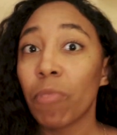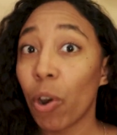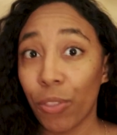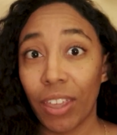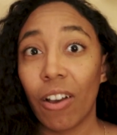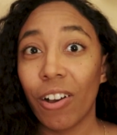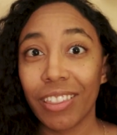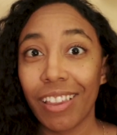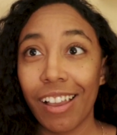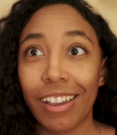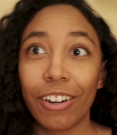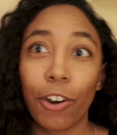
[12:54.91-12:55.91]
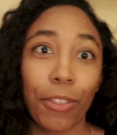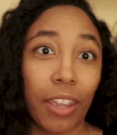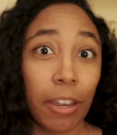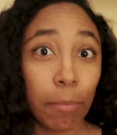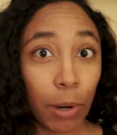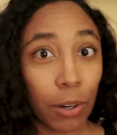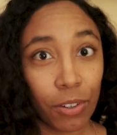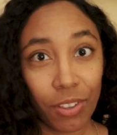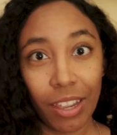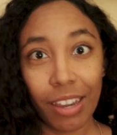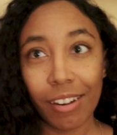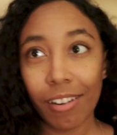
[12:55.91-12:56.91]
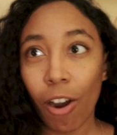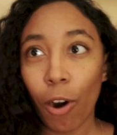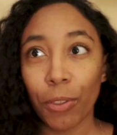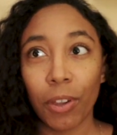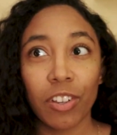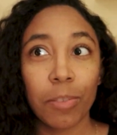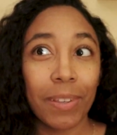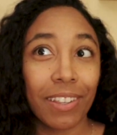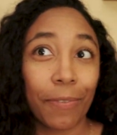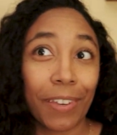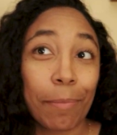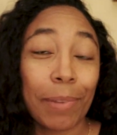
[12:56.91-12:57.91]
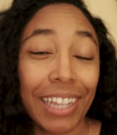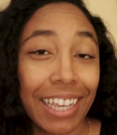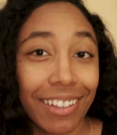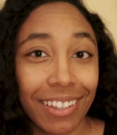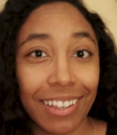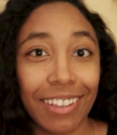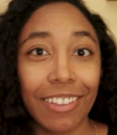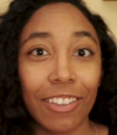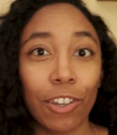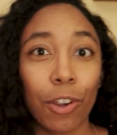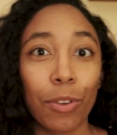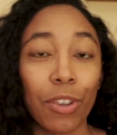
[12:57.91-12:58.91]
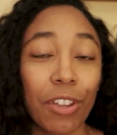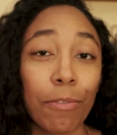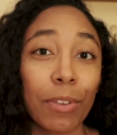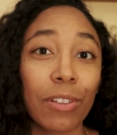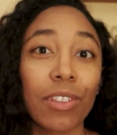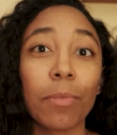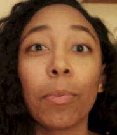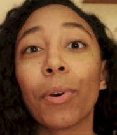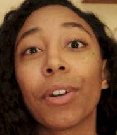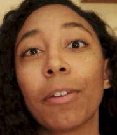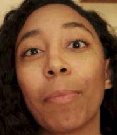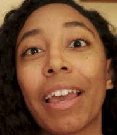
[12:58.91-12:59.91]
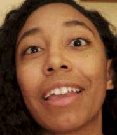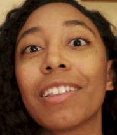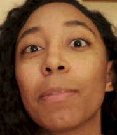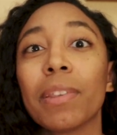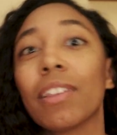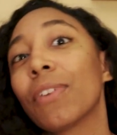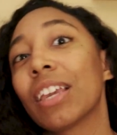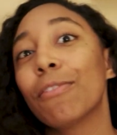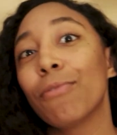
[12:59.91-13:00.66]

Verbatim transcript: Are they online? Are they in person? Are there specific places? You know, you can feel supported by specific